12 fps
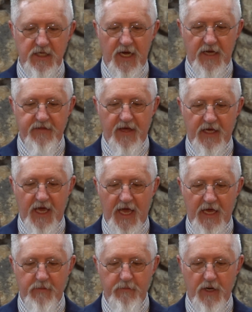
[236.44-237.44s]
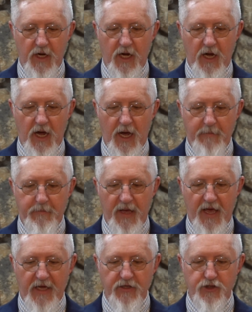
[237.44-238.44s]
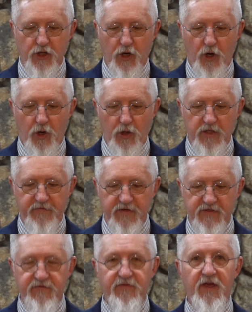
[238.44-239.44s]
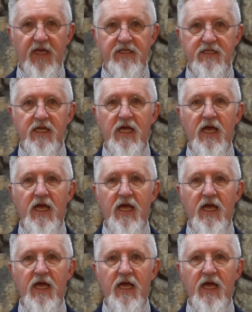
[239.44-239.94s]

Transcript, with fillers: And they came up and took hold of his feet